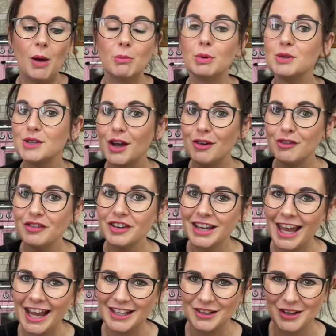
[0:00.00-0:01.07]
But don't
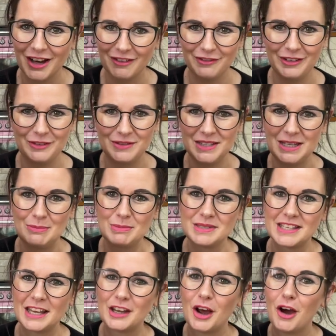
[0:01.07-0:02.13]
forget, you get
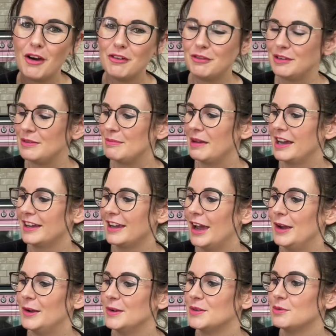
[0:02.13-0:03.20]
15% off with my
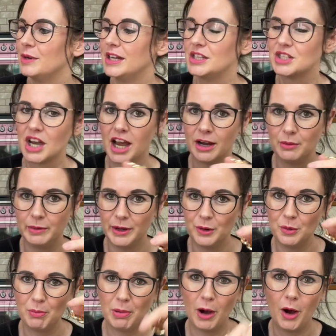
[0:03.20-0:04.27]
code, which I will
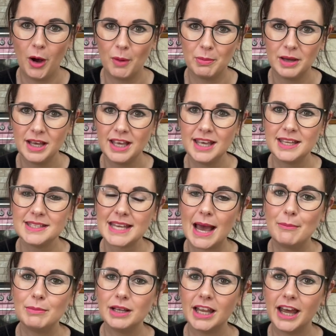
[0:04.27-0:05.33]
pop
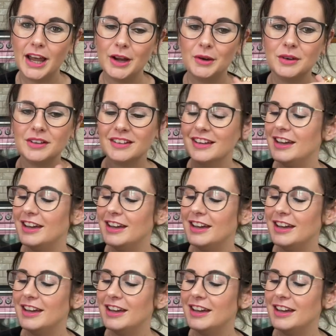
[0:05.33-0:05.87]
down below.